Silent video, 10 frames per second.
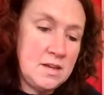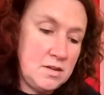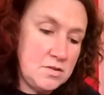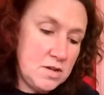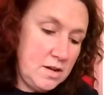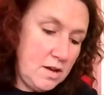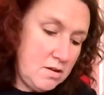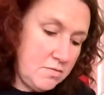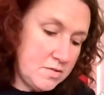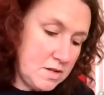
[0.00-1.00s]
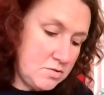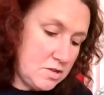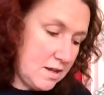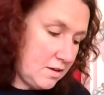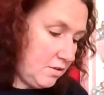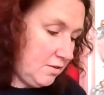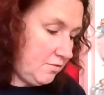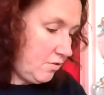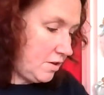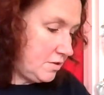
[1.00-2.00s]
You turn it over so she's lying on her
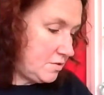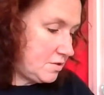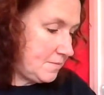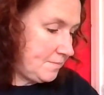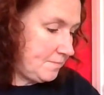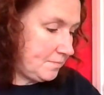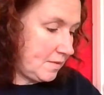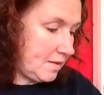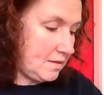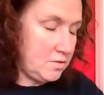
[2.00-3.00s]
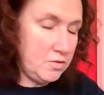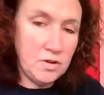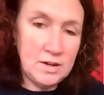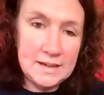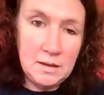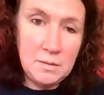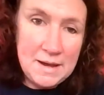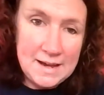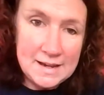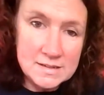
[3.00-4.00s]
front, and you've got a little
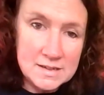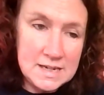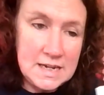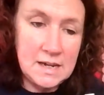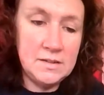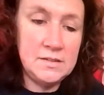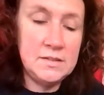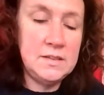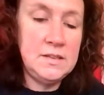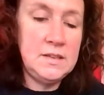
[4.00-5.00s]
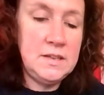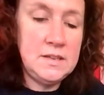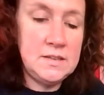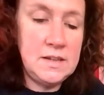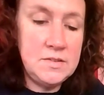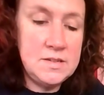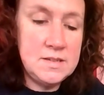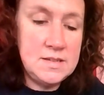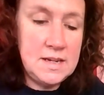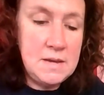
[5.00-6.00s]
pad here. Now this is a
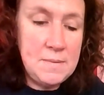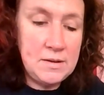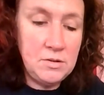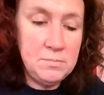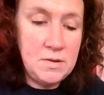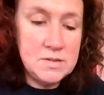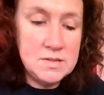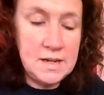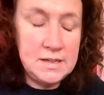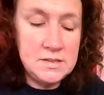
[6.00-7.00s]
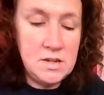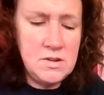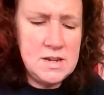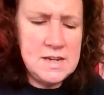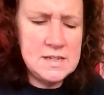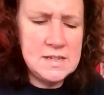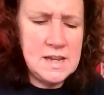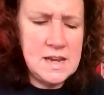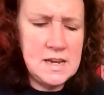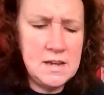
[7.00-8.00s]
sticky pad on both sides, so you need to
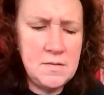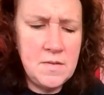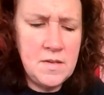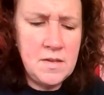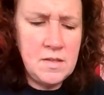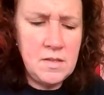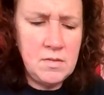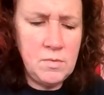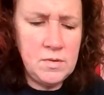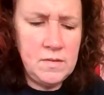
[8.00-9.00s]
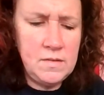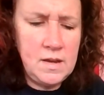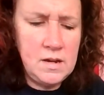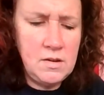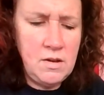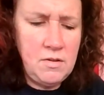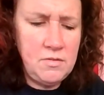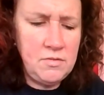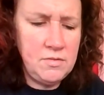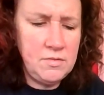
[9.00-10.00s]
take one side
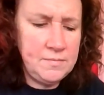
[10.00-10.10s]
off